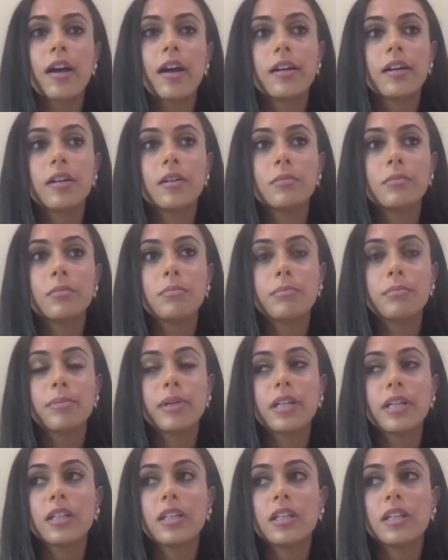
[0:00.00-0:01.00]
um,
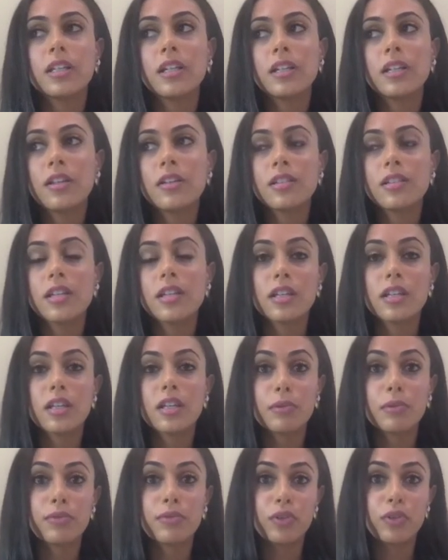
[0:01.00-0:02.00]
but eating things that
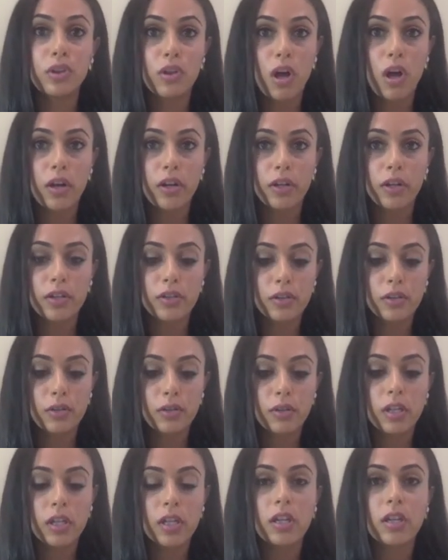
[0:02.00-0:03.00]
keep you full longer. So
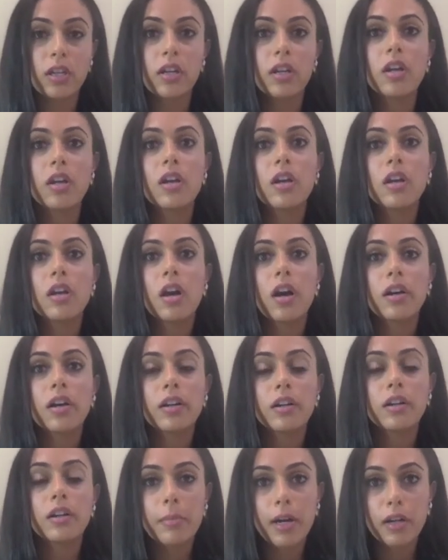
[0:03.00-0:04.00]
eating a
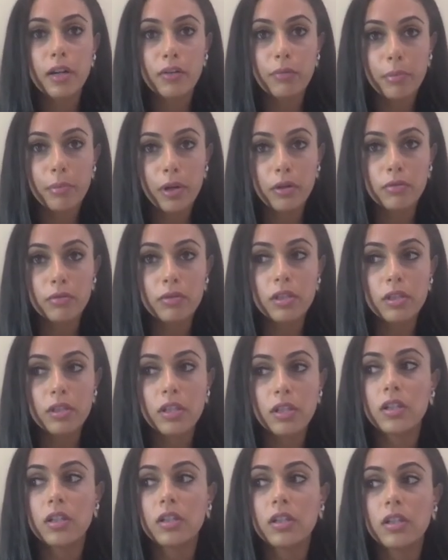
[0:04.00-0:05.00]
good amount of
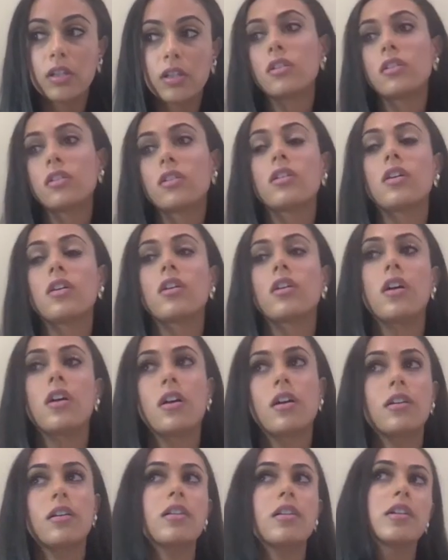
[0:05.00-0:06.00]
protein,
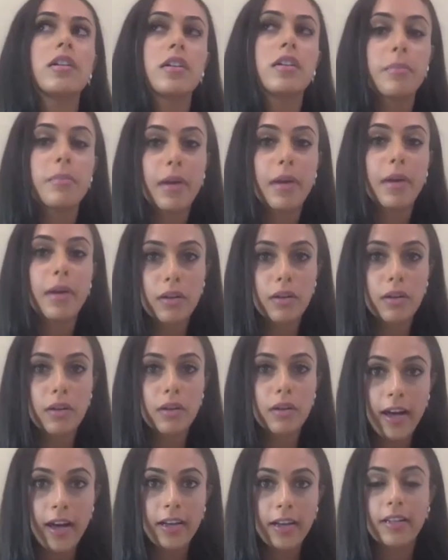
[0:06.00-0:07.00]
a good amount of
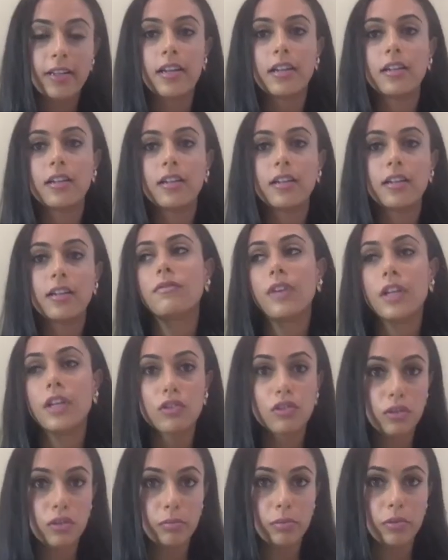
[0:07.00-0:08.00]
fat and
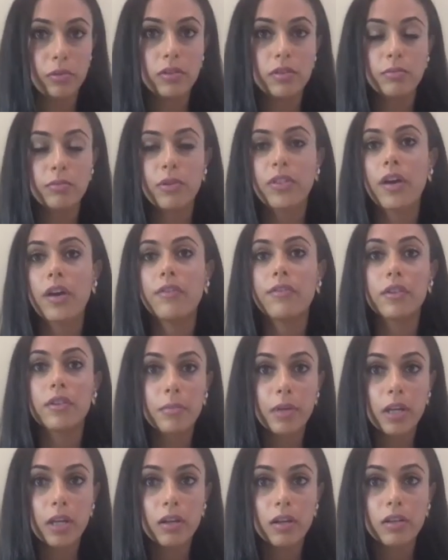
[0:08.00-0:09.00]
vegetables with every
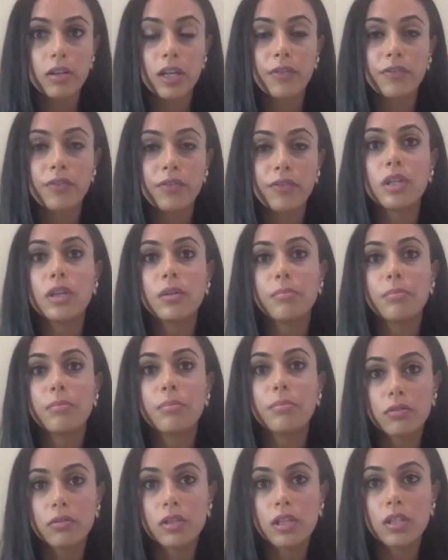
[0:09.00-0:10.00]
meal. If you eat
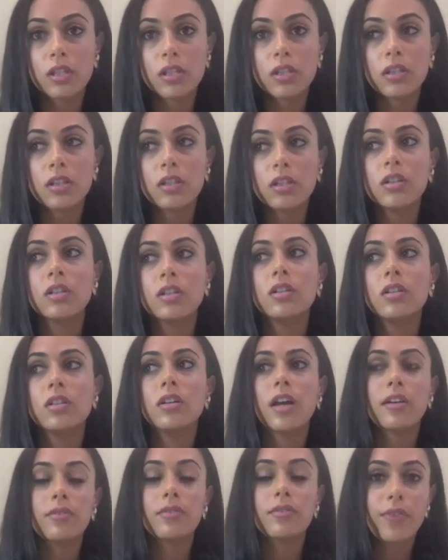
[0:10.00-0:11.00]
protein
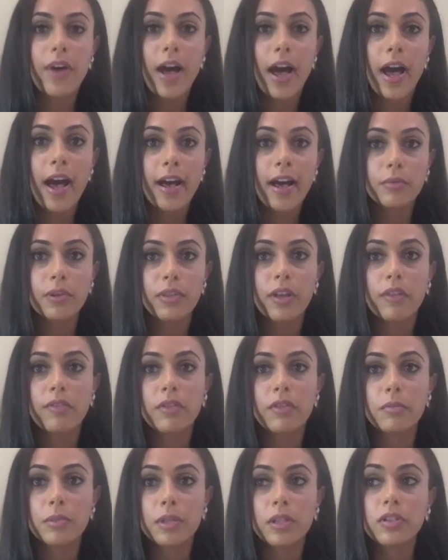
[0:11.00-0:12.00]
and fat with
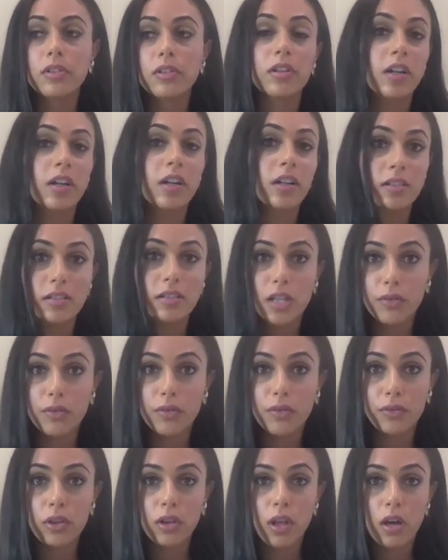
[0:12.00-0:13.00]
every meal, you're going to stay
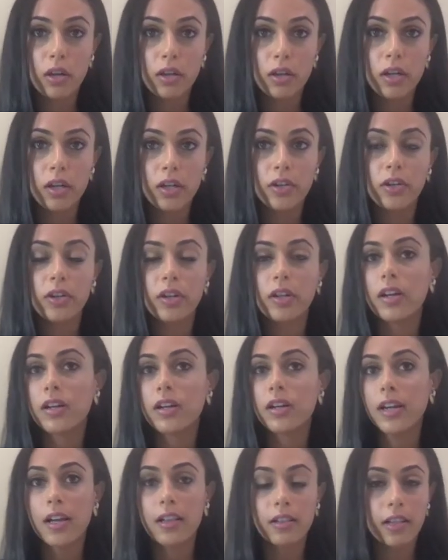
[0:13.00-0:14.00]
full longer. You're going
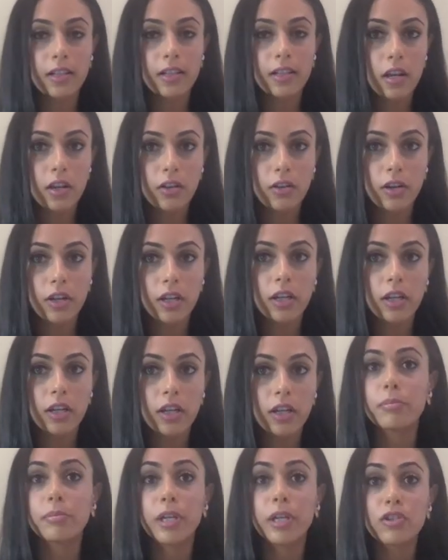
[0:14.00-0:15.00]
to get less hungry
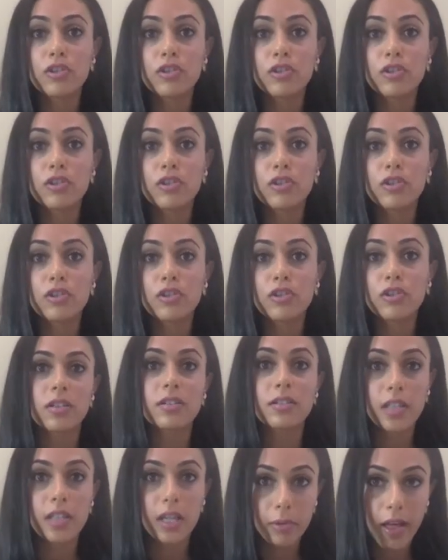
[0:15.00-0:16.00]
because your blood sugar is going
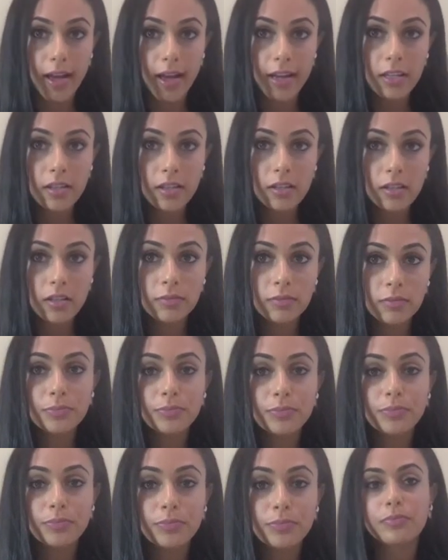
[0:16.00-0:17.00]
to stabilize
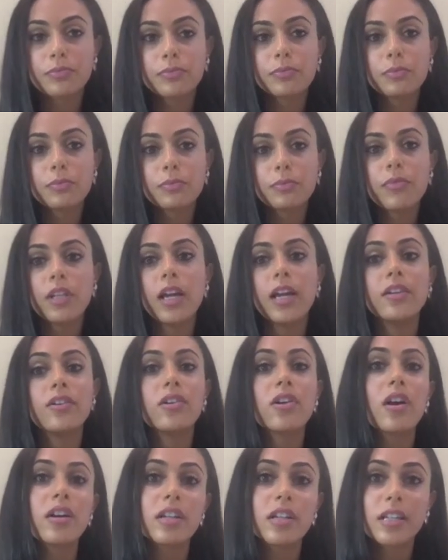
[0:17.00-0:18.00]
and
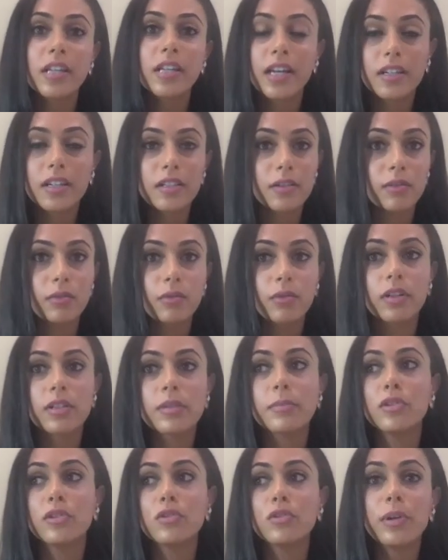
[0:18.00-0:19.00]
you're not going to gain it as
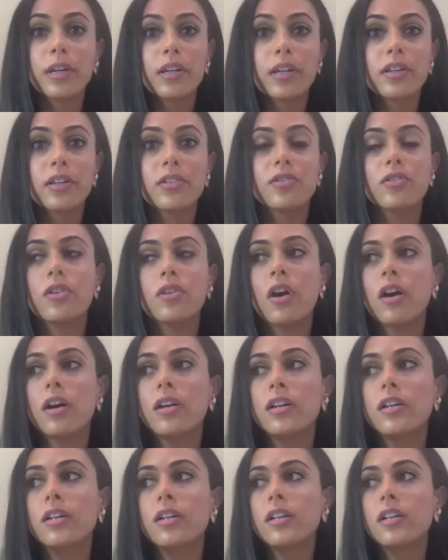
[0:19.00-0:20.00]
much weight because you're
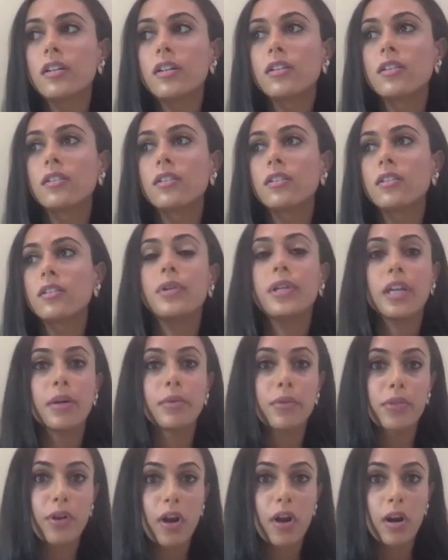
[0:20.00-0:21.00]
not loading it
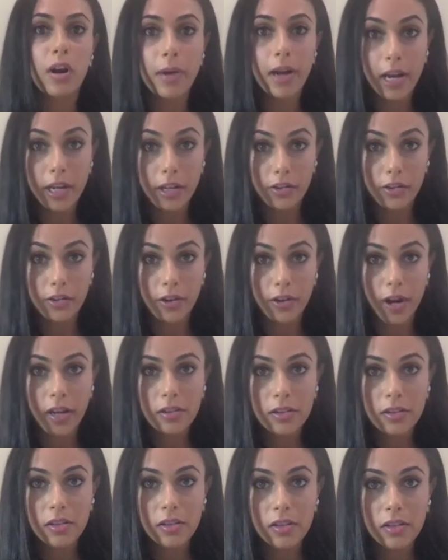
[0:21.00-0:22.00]
with
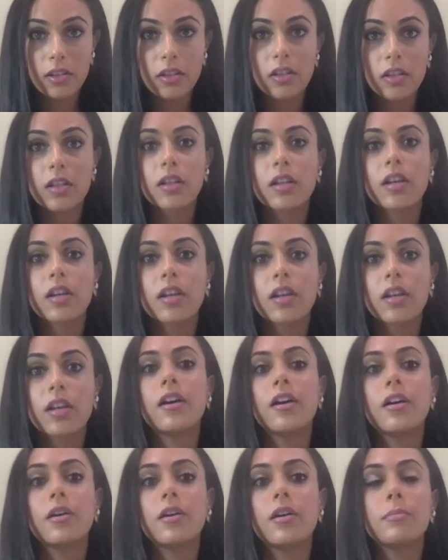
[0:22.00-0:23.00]
carbohydrates.
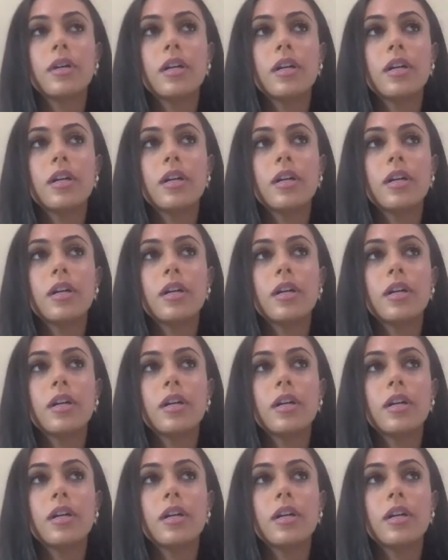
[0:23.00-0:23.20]
Um,